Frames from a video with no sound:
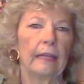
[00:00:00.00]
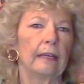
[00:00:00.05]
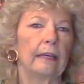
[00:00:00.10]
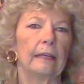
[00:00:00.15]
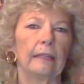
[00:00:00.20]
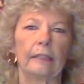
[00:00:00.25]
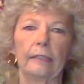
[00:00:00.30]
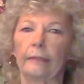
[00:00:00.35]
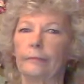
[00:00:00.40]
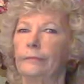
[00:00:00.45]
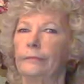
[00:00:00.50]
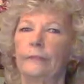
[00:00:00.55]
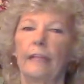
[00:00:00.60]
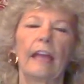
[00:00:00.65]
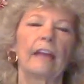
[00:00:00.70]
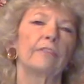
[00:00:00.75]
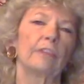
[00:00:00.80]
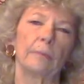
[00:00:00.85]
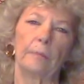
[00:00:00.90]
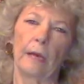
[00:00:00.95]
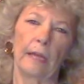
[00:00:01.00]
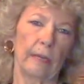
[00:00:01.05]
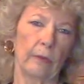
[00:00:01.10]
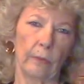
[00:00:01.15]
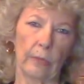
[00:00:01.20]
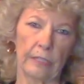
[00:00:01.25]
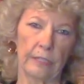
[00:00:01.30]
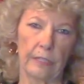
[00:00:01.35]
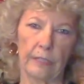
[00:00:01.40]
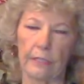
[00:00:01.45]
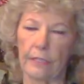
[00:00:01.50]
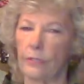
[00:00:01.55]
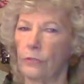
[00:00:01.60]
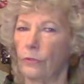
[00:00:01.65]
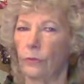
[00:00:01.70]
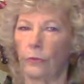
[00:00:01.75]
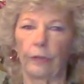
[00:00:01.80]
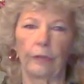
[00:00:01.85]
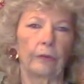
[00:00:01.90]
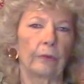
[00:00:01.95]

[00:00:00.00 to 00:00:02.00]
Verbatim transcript: Um, everybody went to this store.